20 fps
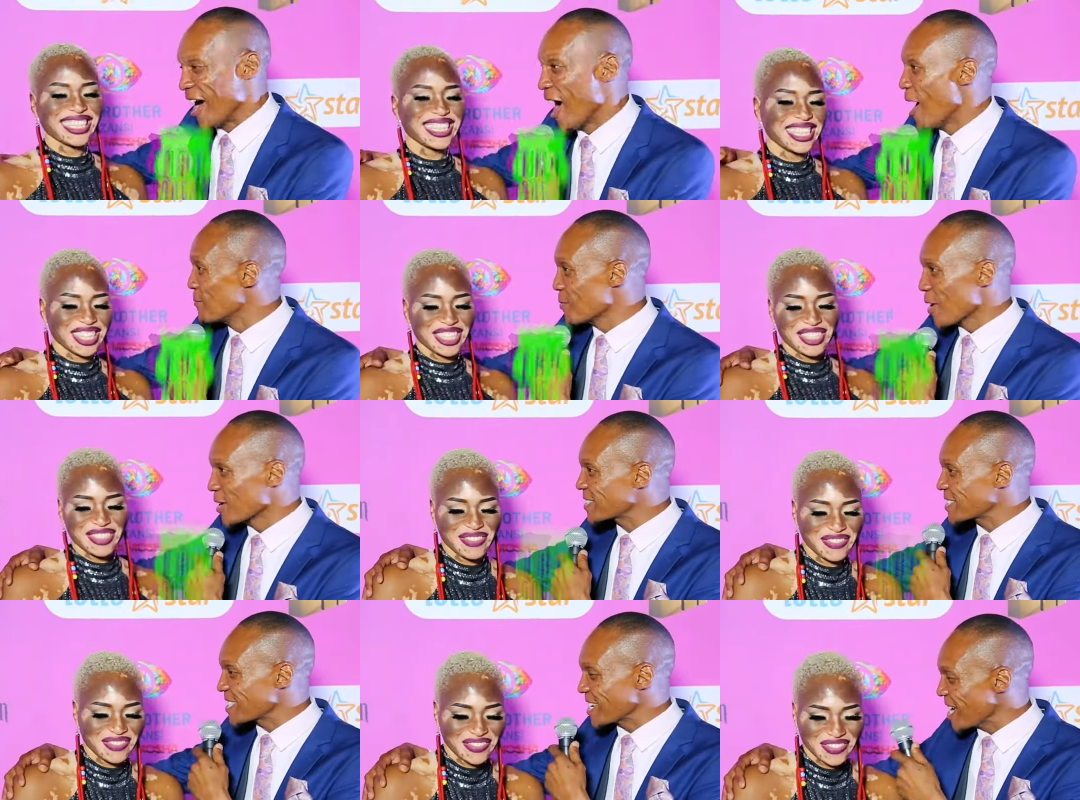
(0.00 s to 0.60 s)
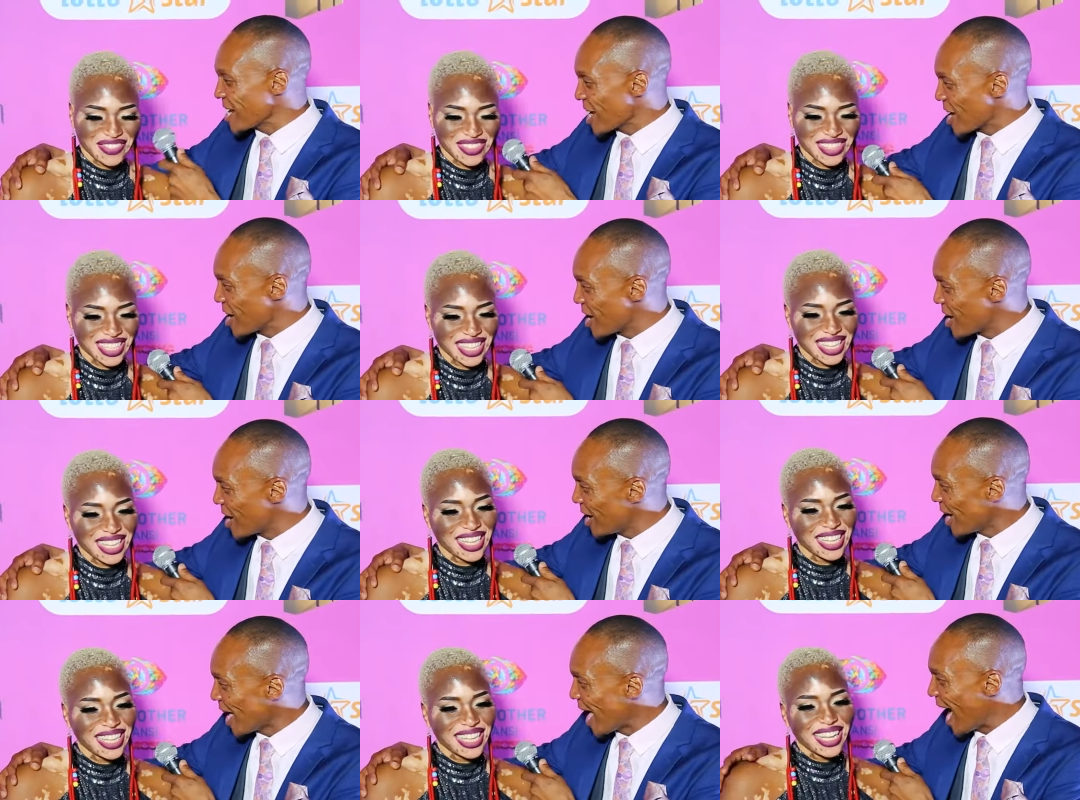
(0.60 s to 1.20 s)
Speaker 1: now I'm not seeing
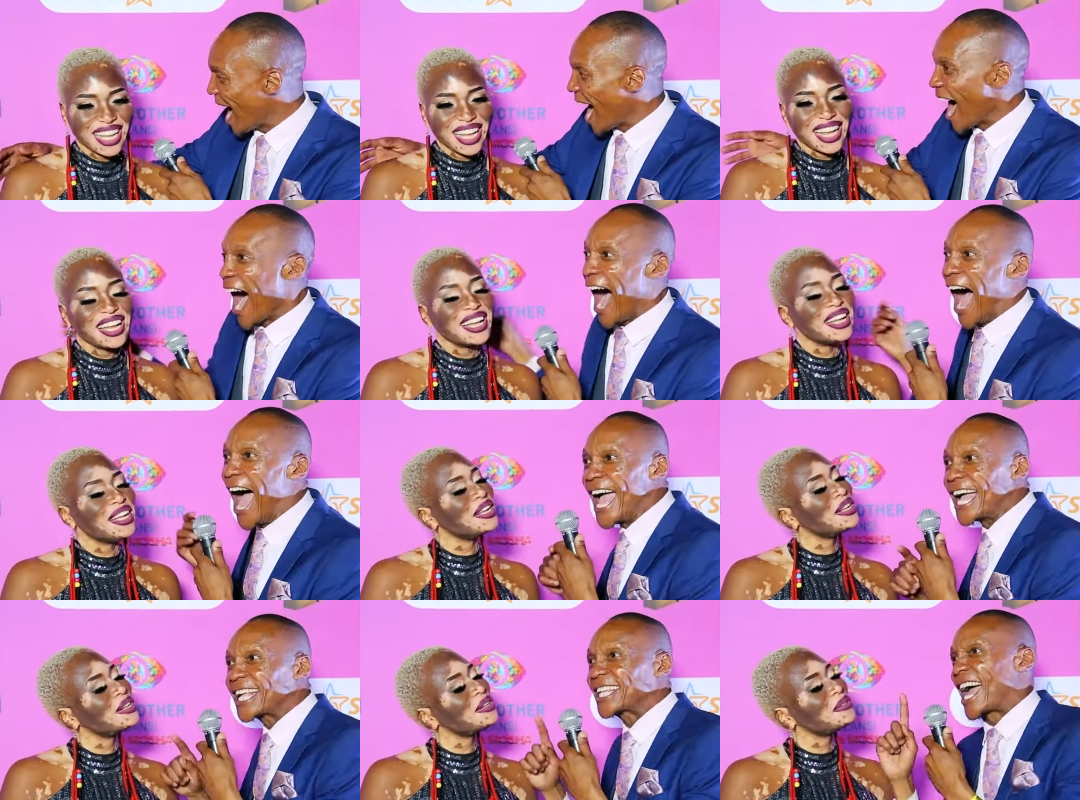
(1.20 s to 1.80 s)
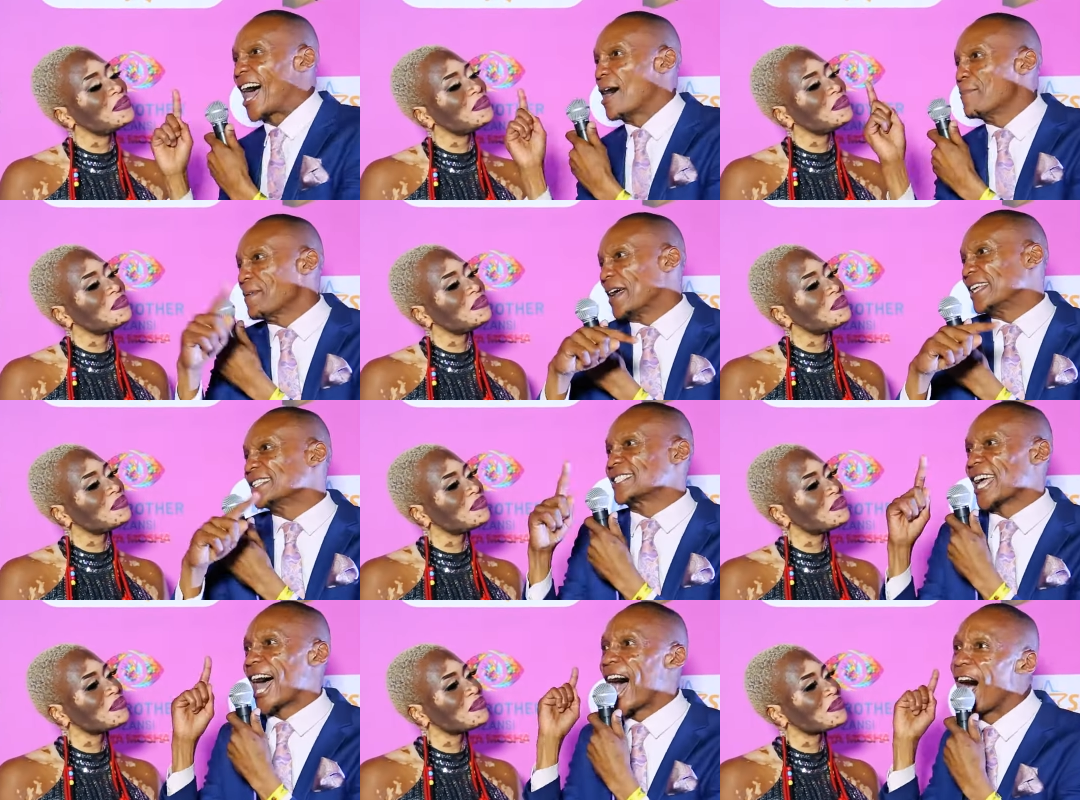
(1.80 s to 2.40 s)
her. I asked up and
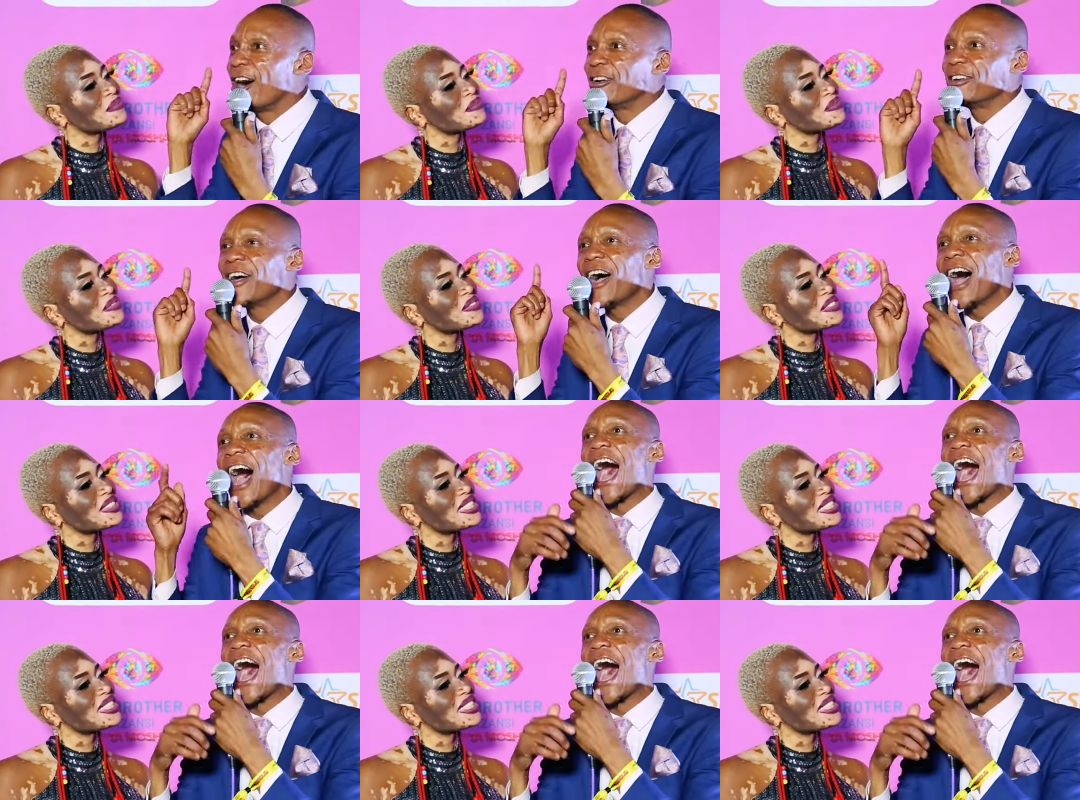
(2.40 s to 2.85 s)
down.